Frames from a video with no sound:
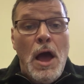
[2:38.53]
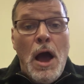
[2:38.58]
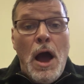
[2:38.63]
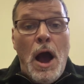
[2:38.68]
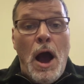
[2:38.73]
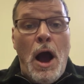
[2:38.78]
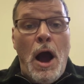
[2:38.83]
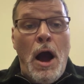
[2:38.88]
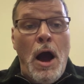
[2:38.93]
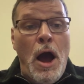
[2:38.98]

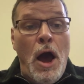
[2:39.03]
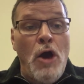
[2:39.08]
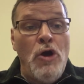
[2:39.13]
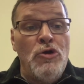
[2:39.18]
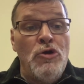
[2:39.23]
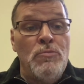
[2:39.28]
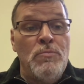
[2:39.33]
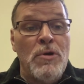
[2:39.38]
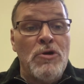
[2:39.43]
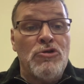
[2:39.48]
Our
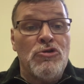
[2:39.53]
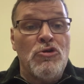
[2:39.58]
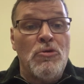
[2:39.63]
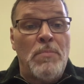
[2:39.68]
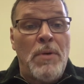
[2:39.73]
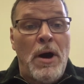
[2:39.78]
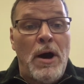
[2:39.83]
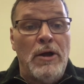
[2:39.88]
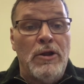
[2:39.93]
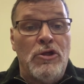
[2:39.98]
own
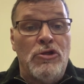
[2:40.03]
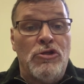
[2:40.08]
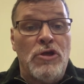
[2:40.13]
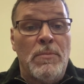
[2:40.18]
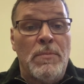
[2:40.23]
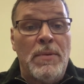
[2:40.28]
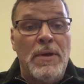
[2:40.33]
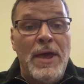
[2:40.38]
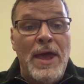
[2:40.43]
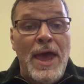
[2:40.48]
missional
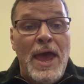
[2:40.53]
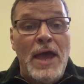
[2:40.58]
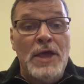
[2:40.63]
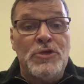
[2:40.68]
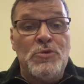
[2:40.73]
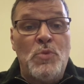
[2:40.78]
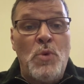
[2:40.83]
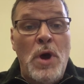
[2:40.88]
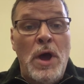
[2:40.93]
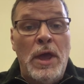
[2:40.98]
partnership
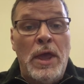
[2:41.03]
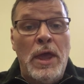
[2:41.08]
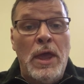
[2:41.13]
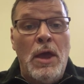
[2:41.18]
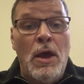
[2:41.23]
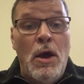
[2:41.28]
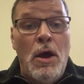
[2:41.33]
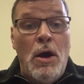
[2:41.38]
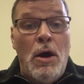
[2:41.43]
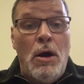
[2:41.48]
is
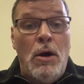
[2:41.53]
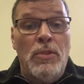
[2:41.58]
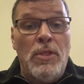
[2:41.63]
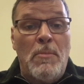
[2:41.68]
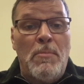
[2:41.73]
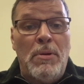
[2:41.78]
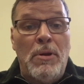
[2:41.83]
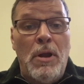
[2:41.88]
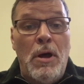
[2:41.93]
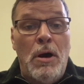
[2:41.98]
working on
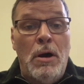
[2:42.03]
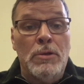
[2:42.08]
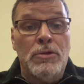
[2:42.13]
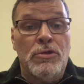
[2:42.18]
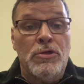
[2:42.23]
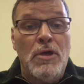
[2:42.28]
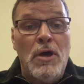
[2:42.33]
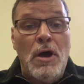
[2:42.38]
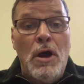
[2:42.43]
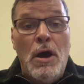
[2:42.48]
the
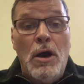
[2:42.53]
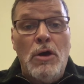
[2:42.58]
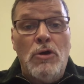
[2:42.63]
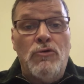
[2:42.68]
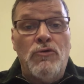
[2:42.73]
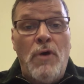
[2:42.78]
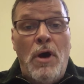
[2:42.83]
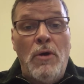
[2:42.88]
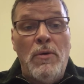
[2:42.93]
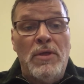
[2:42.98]
plant,
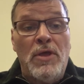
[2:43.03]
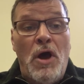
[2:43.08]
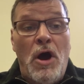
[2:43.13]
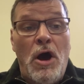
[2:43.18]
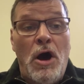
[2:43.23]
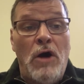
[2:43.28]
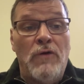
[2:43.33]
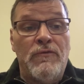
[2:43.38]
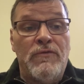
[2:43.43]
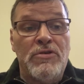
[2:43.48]
grow and
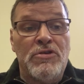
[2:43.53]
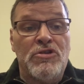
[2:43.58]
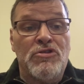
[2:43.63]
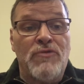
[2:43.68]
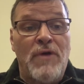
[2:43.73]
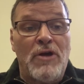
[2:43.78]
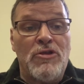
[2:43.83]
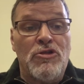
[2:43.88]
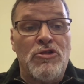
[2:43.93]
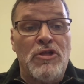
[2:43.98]
harvest
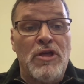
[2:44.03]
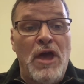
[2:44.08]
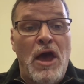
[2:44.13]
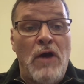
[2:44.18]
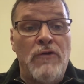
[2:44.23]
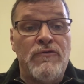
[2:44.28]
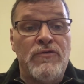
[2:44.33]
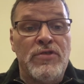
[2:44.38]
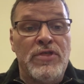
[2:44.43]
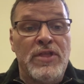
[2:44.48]
strategy
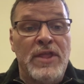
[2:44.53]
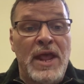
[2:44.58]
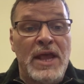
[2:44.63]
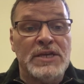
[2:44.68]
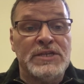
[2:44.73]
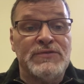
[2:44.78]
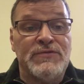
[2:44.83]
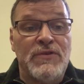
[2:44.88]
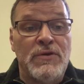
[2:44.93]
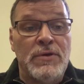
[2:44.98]
over the
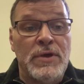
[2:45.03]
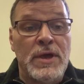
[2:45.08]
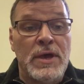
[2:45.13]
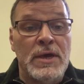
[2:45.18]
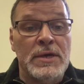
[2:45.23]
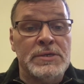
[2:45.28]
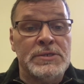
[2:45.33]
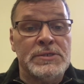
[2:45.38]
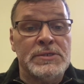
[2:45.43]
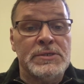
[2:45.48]
next few
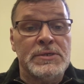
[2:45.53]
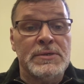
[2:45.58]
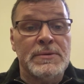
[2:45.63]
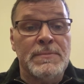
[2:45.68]
years.